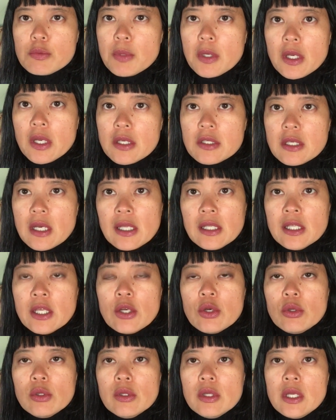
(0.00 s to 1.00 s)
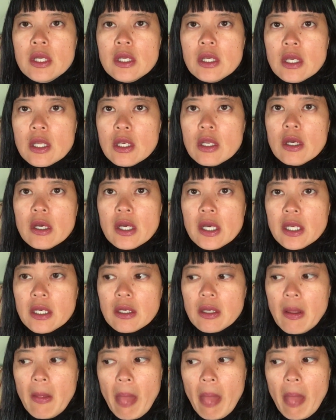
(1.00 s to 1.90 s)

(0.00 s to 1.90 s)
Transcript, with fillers: because I literally cannot